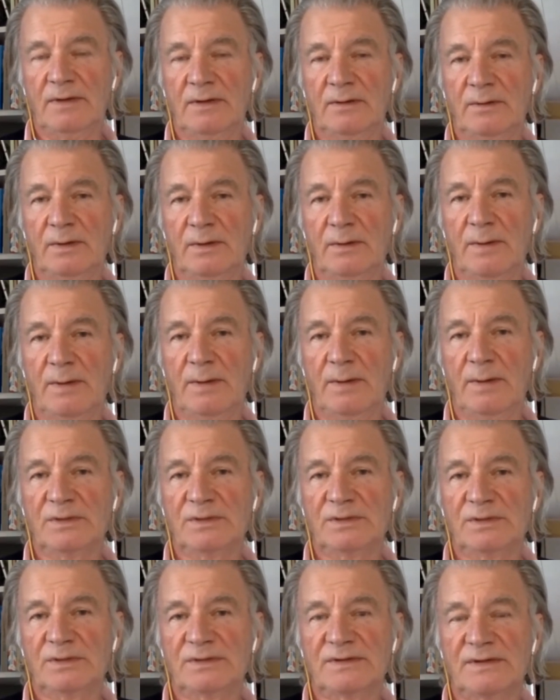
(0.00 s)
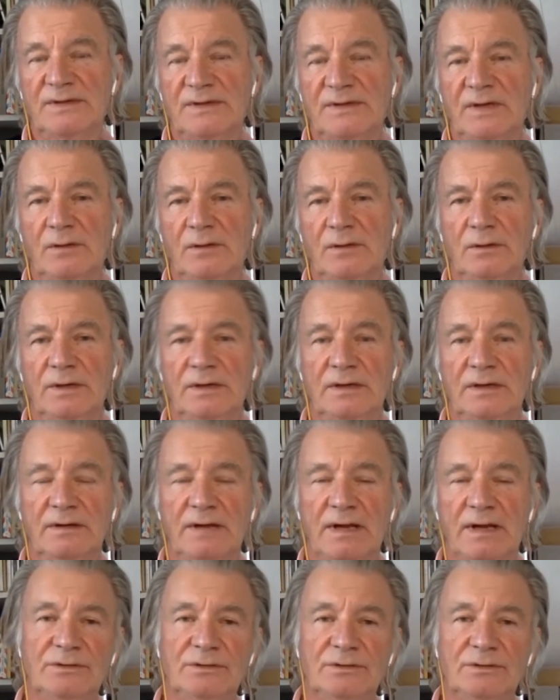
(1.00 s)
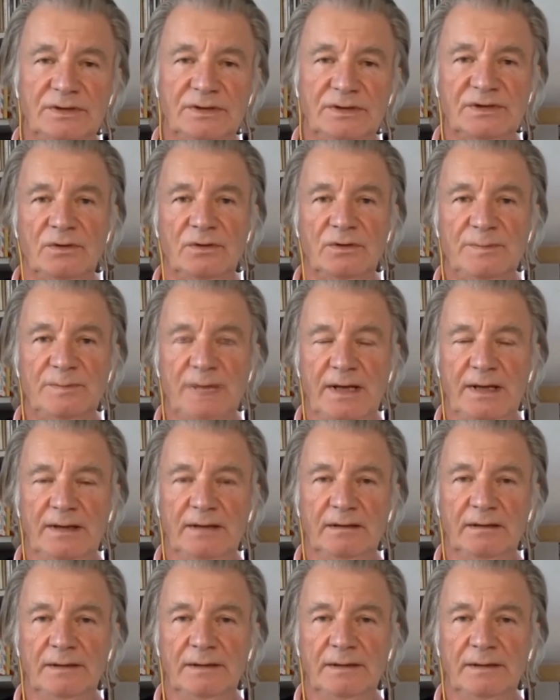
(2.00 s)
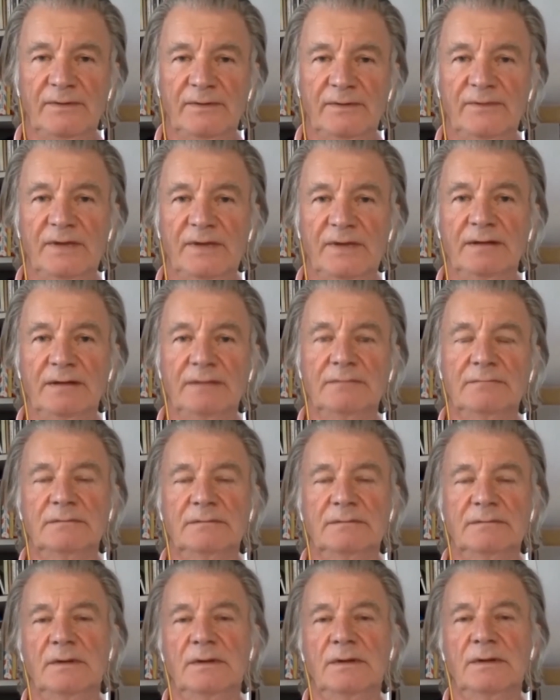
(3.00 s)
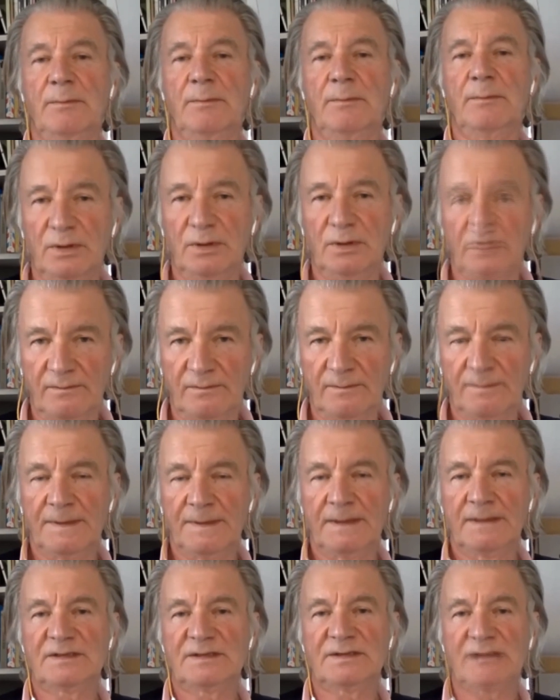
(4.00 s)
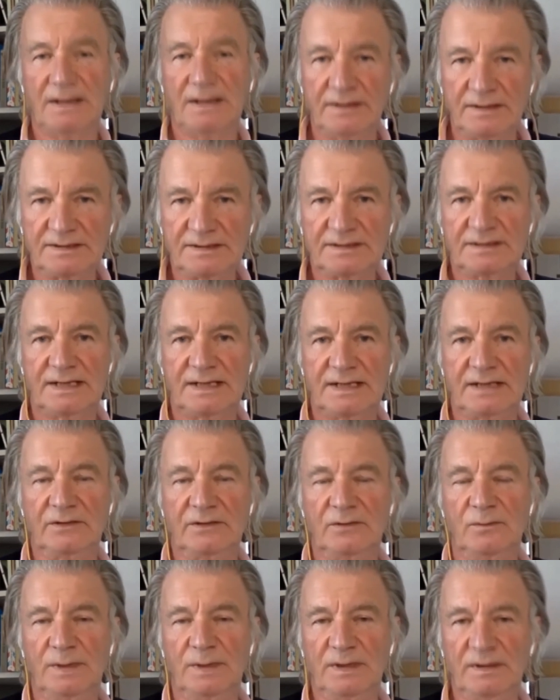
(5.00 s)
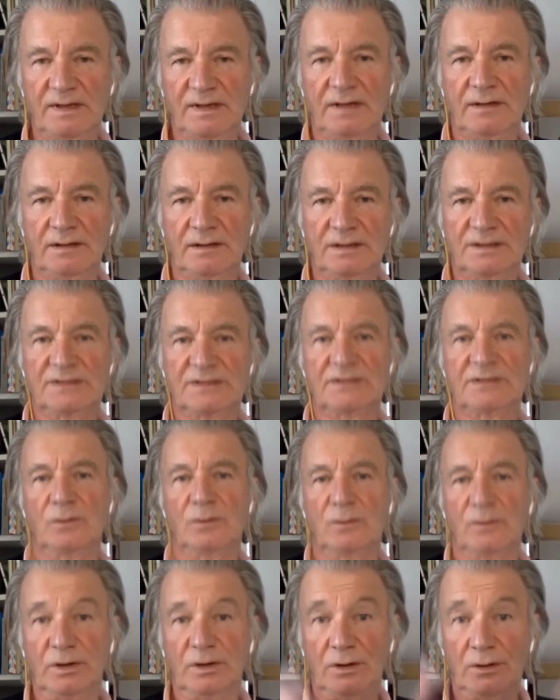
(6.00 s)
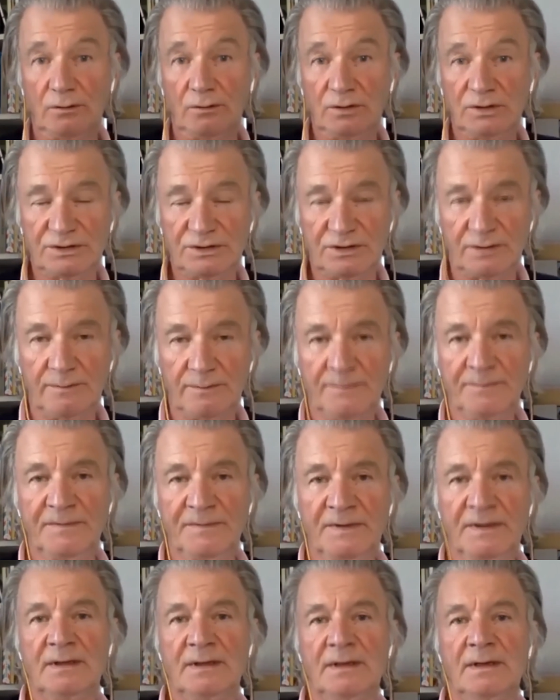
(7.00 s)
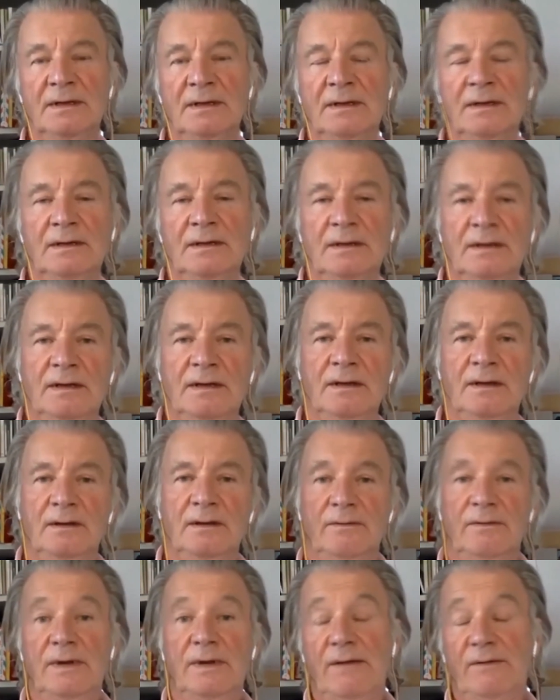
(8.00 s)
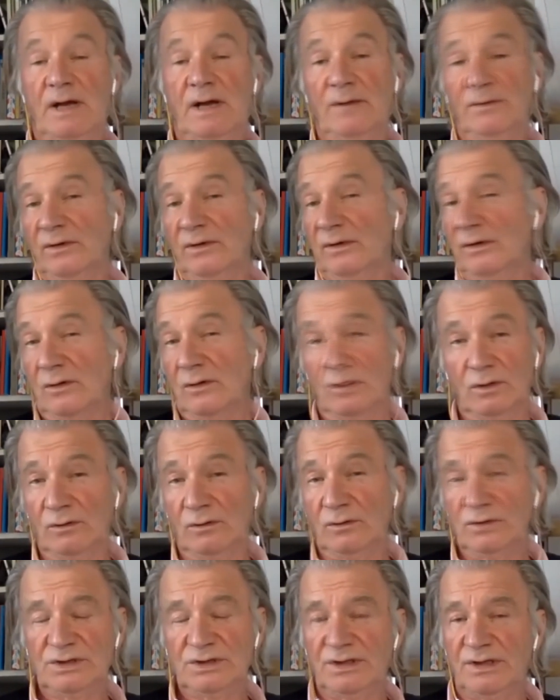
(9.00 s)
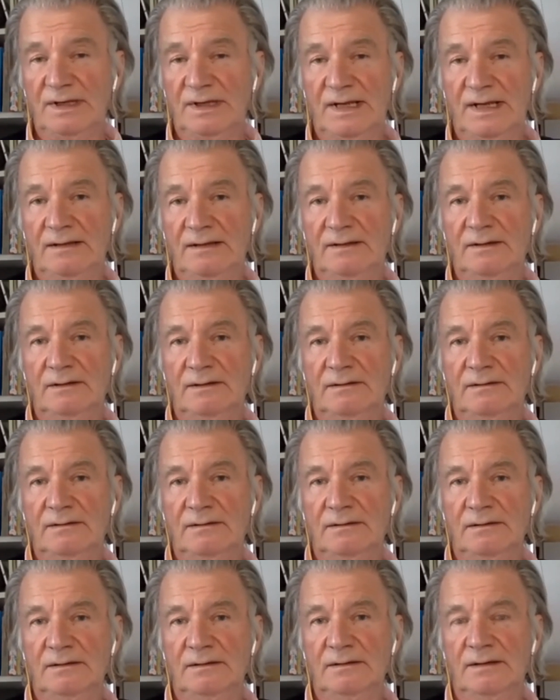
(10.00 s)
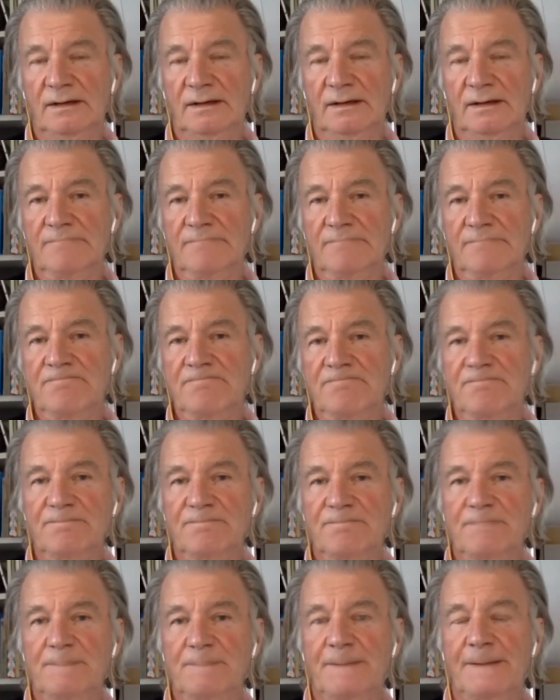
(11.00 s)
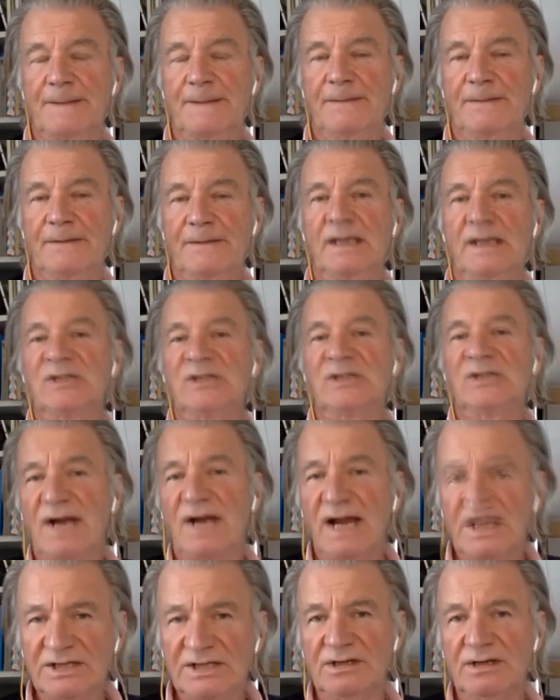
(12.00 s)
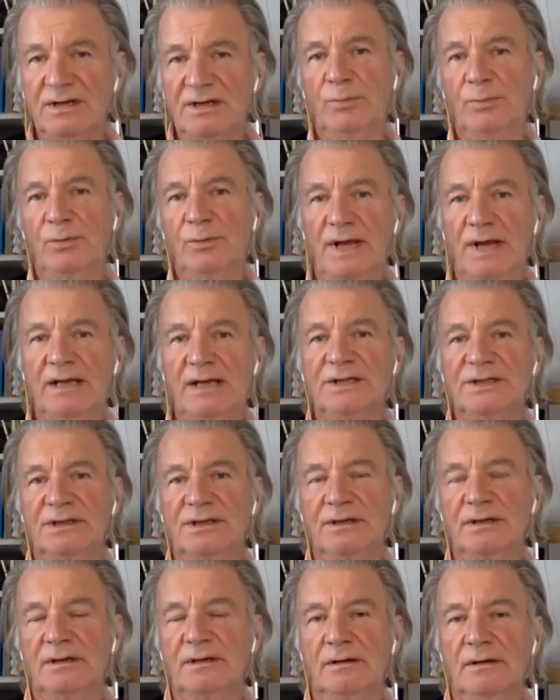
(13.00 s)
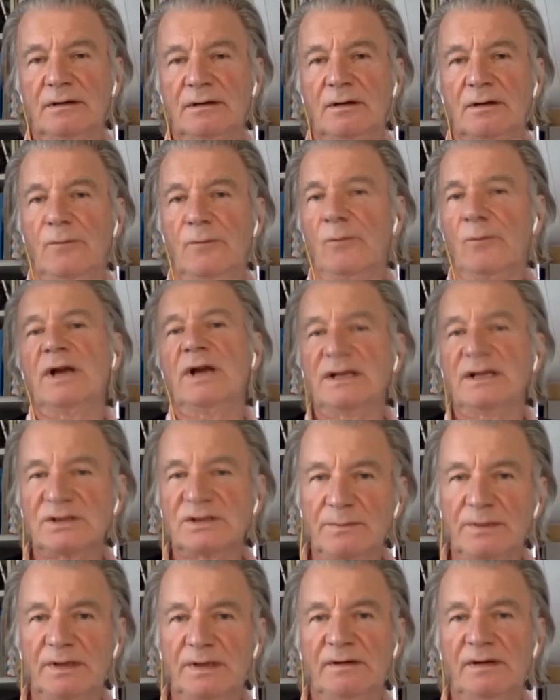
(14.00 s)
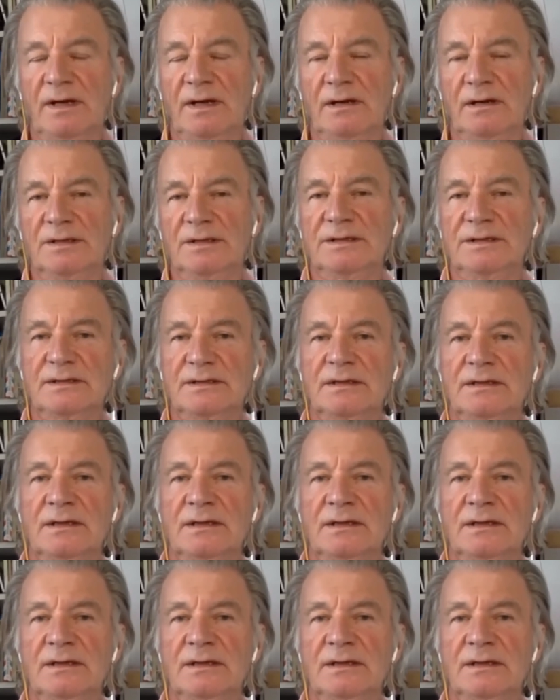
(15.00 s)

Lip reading: of the members of something called the International Resource Panel, and we've done a number of studies into materials over the long term. We have come to the conclusion that the extraction and production of all kinds of materials